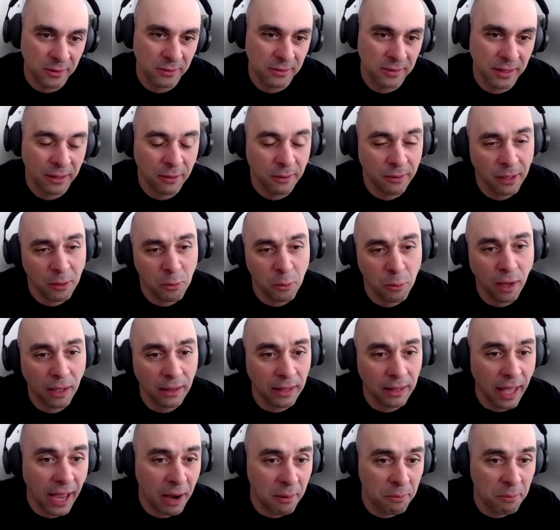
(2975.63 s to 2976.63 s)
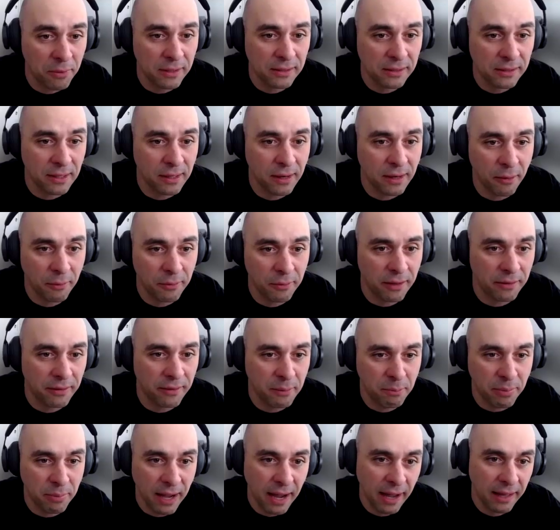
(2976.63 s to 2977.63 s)
So it's like, okay, what libraries are out there
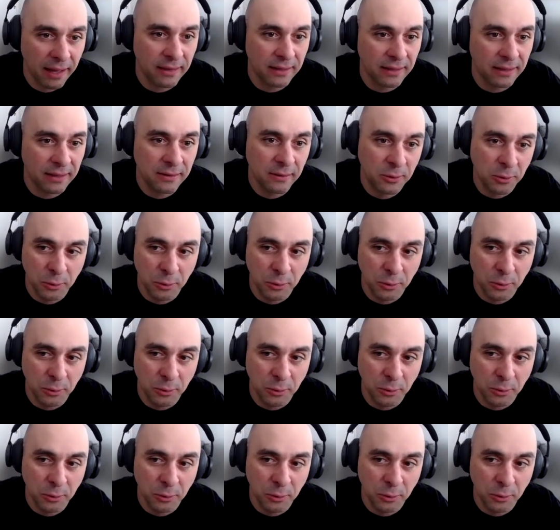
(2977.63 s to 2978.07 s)
in Python